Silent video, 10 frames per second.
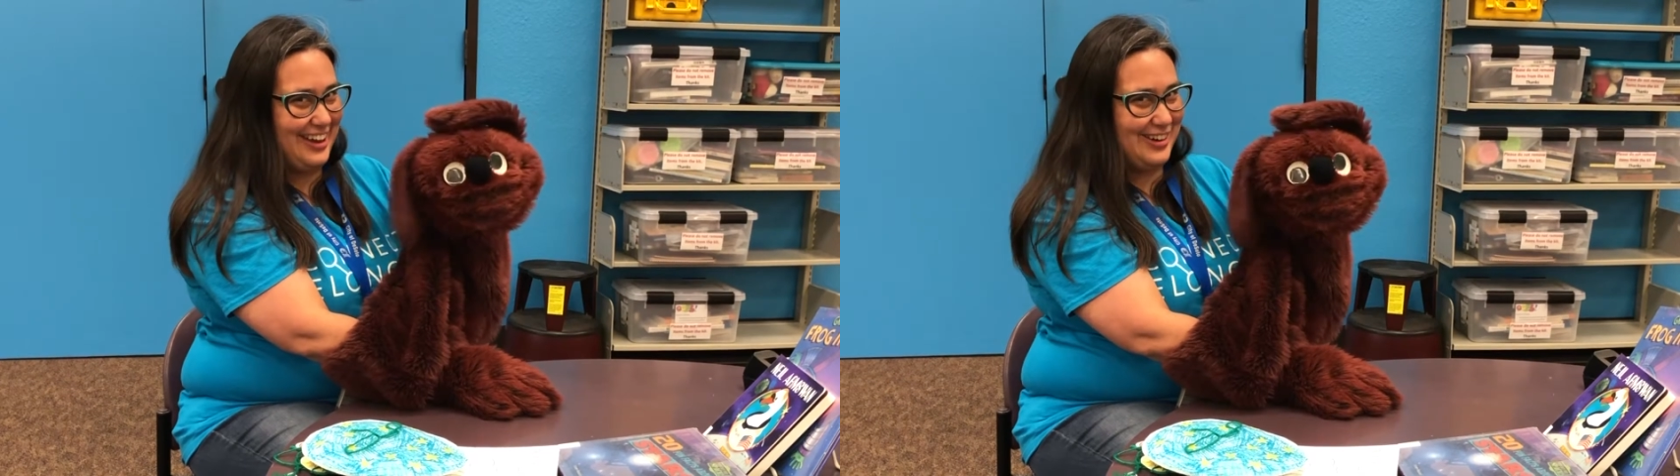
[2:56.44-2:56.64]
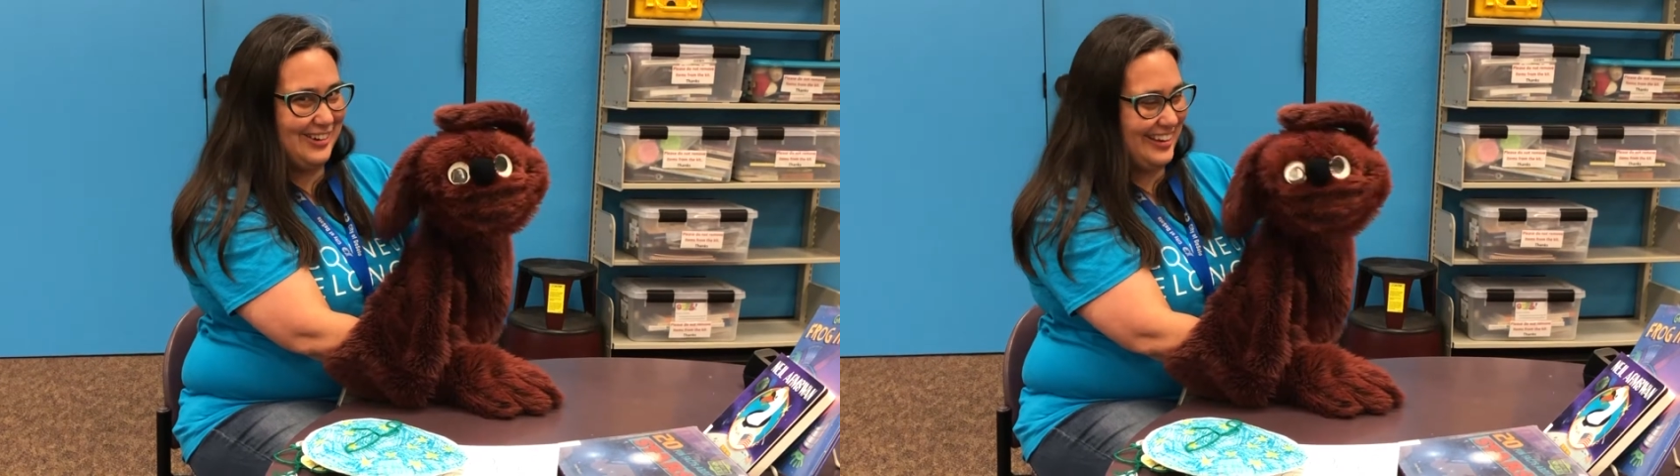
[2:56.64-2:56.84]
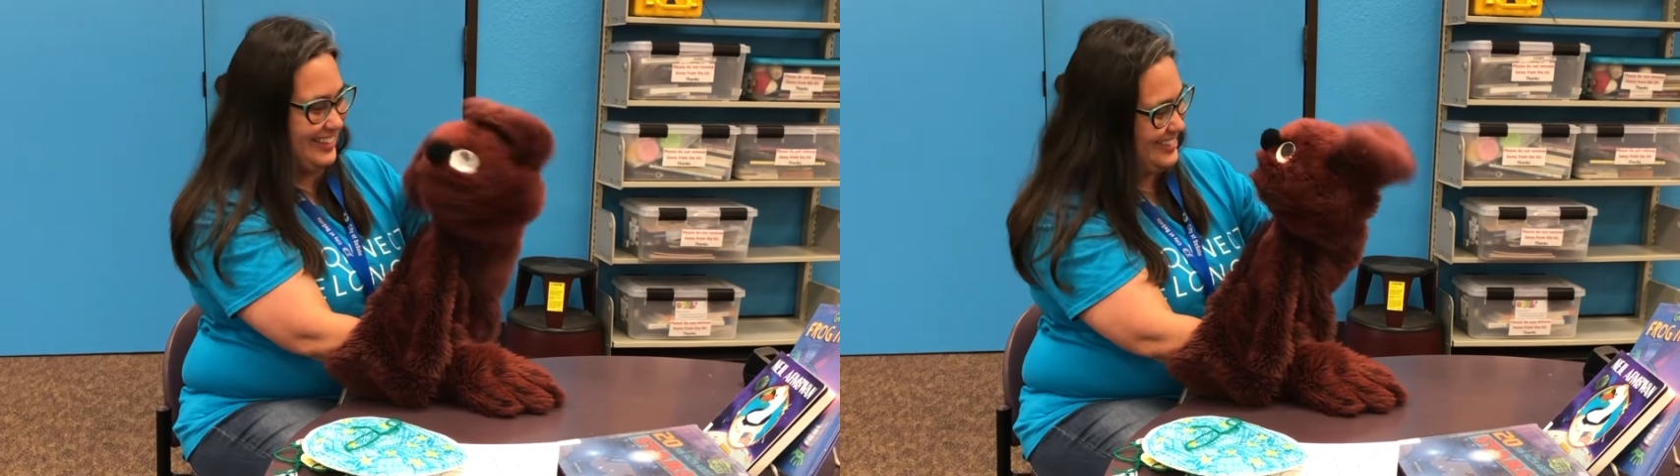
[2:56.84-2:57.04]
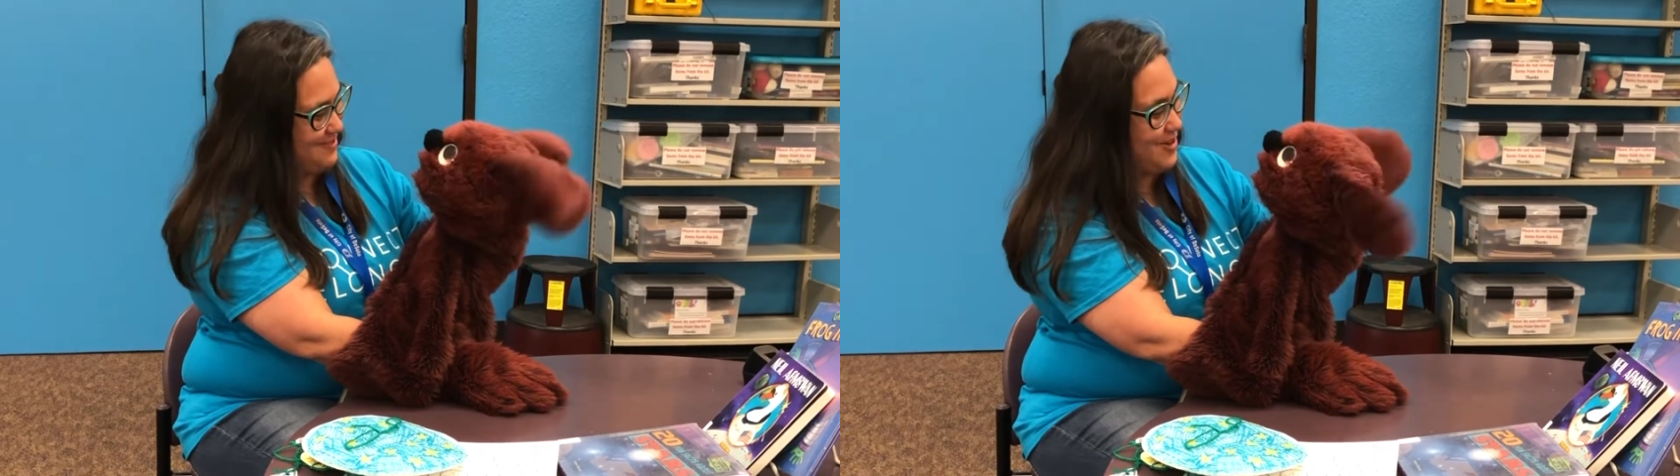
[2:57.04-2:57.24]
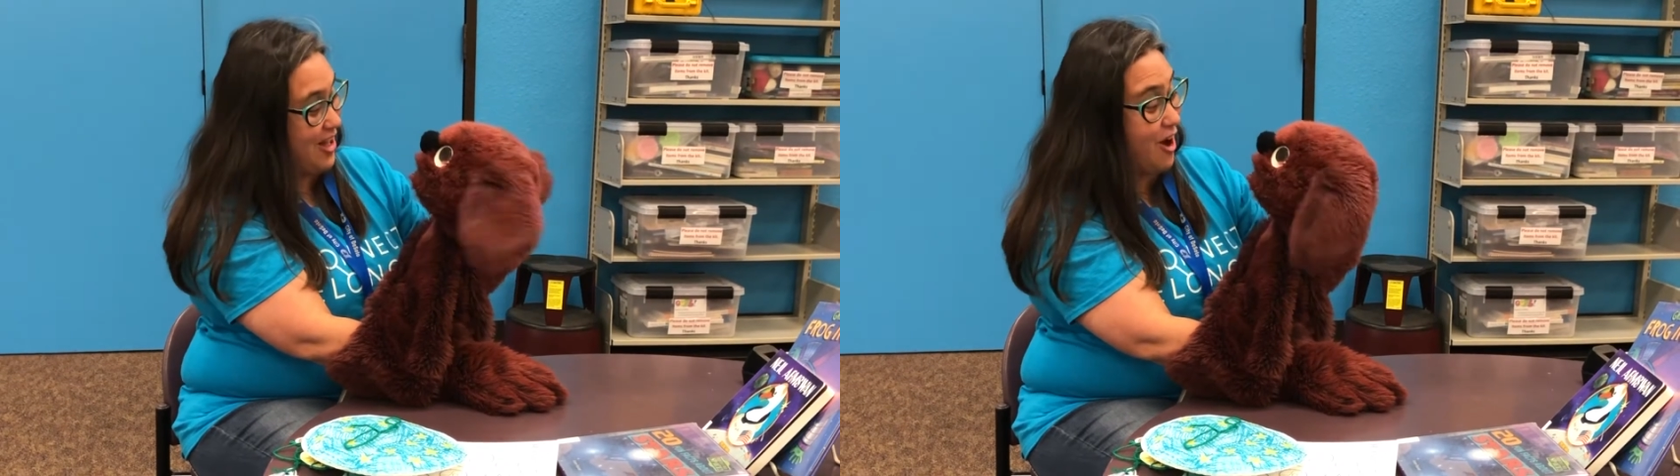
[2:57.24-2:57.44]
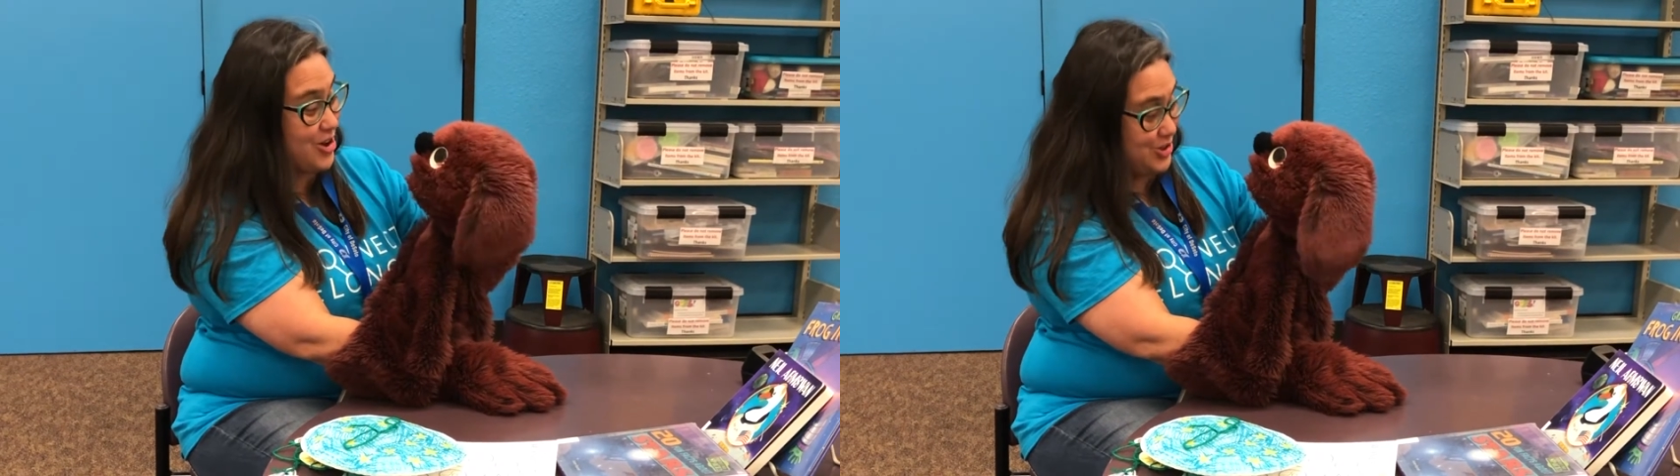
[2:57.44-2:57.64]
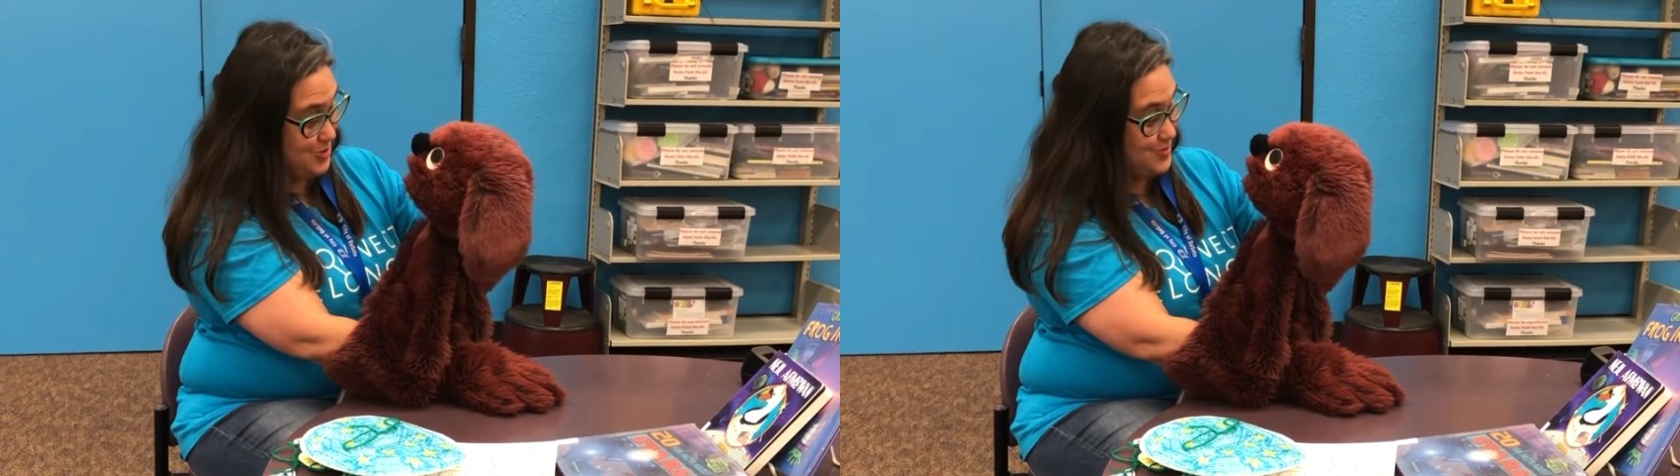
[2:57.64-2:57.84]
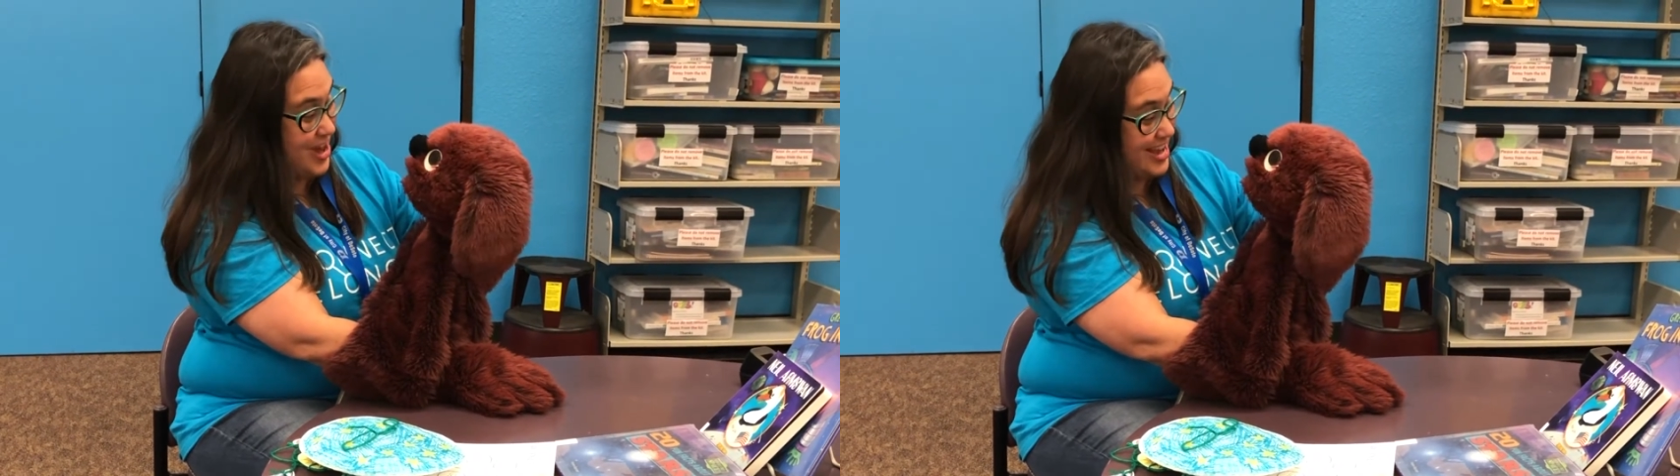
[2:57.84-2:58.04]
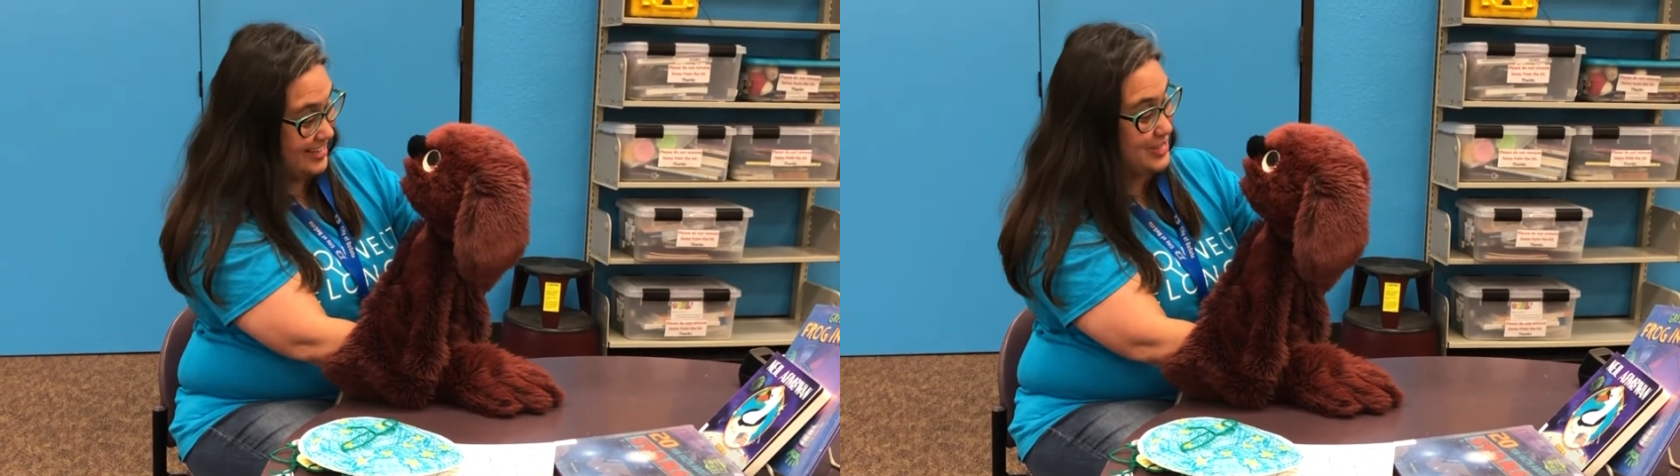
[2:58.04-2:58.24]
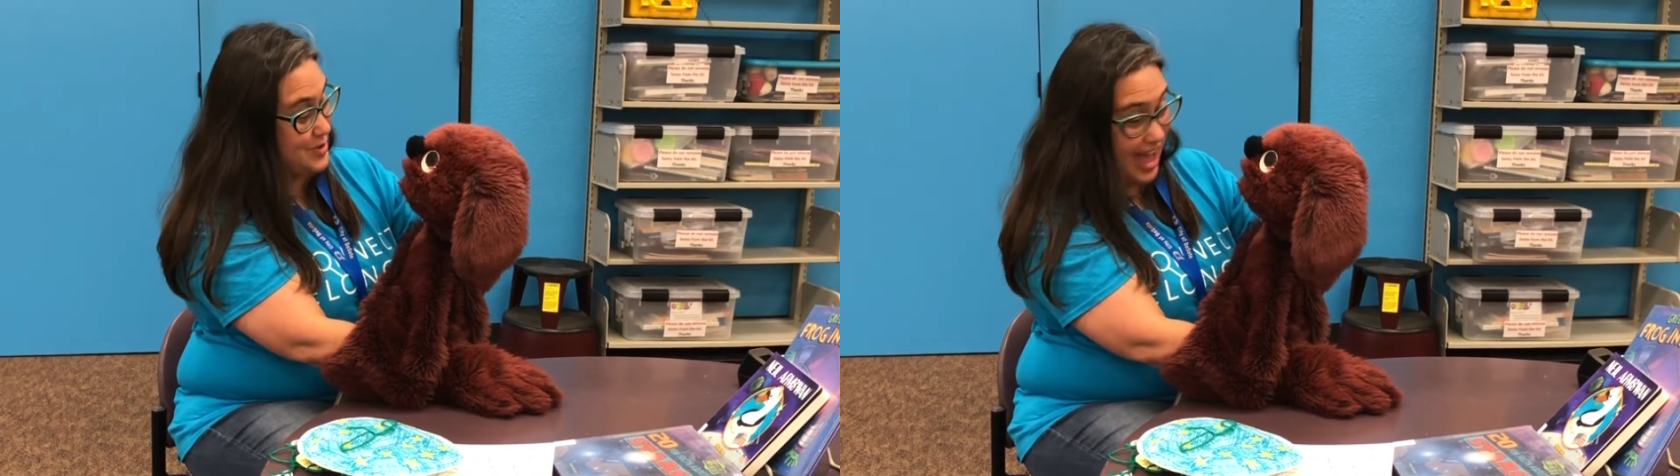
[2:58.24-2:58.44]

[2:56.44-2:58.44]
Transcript: Otis. Well, are you ready to